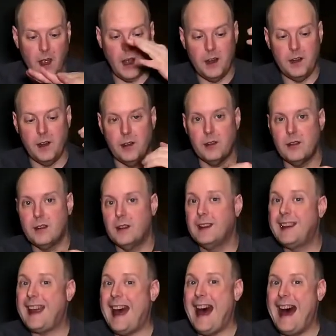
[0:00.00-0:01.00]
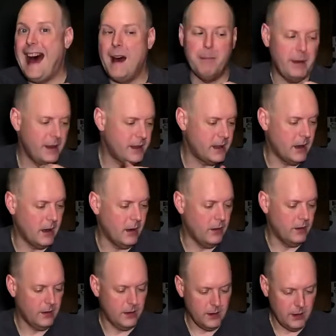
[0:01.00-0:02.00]
another cap.
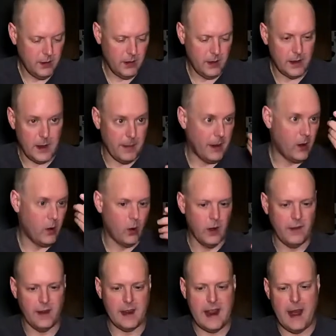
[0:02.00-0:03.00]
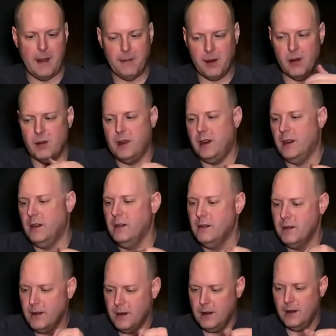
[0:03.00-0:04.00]
So got my Coravin cap going here.
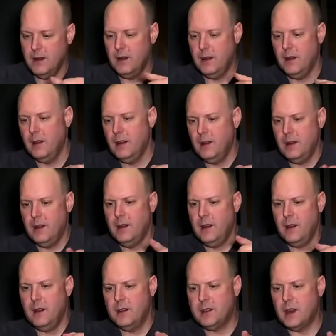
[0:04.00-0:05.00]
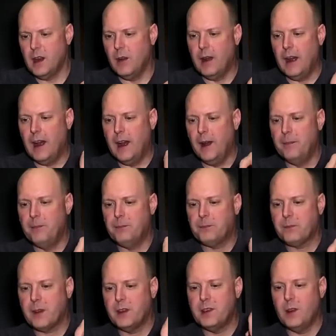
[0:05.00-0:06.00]
So, um,
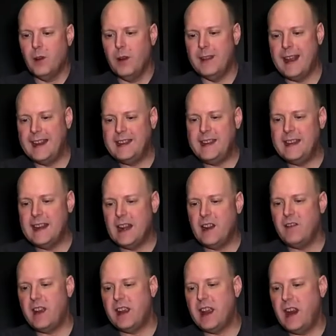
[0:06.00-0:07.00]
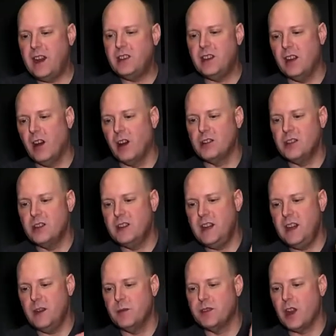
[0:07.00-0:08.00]
so a 1990 vacation in
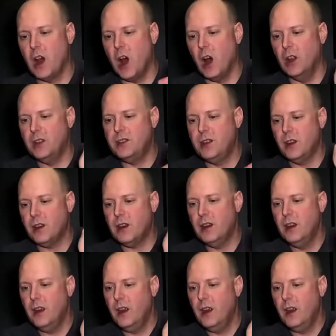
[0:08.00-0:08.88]
Argentina was all it took